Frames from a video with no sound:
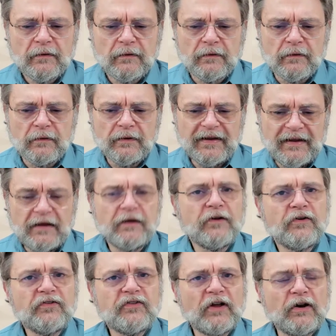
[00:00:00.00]
uh,
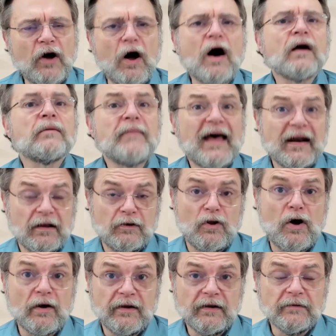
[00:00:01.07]
is an automatic
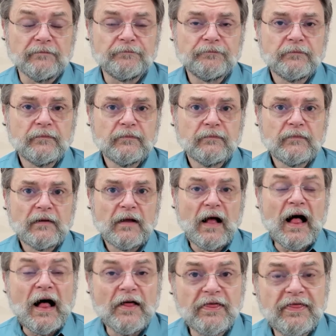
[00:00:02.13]
login
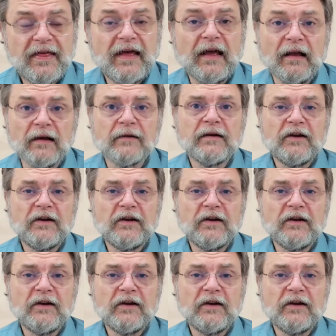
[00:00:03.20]
a thing?